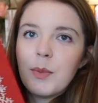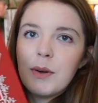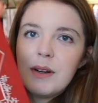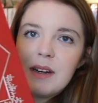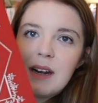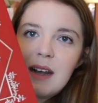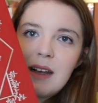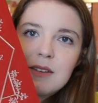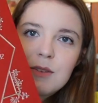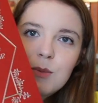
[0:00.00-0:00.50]
but
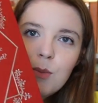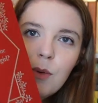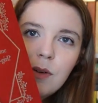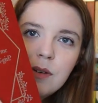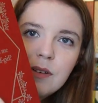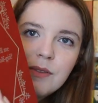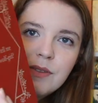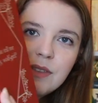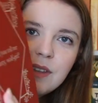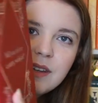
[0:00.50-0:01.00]
it has
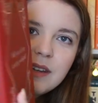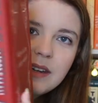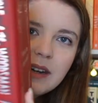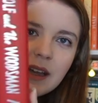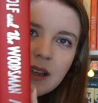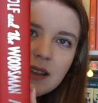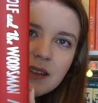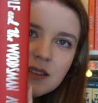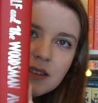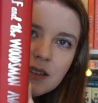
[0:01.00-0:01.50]
one of the
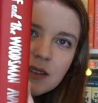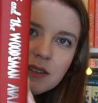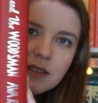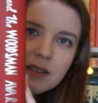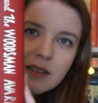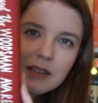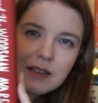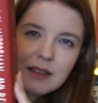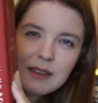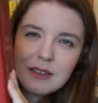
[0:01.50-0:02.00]

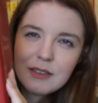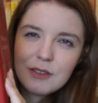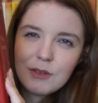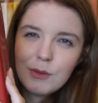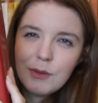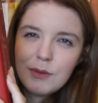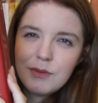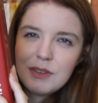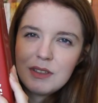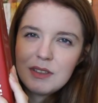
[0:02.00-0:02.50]
nicest like
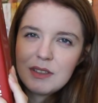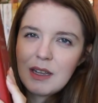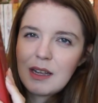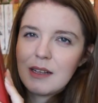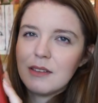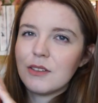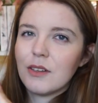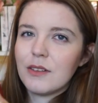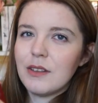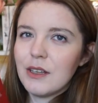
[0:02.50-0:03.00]
sort of
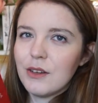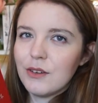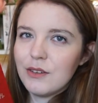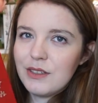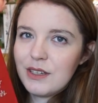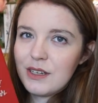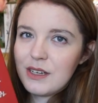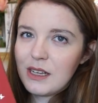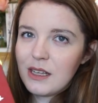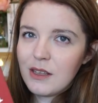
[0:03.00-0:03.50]
designs on the
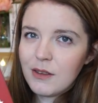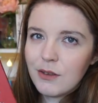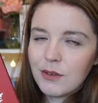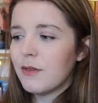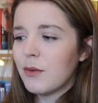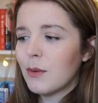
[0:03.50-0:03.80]
underneath.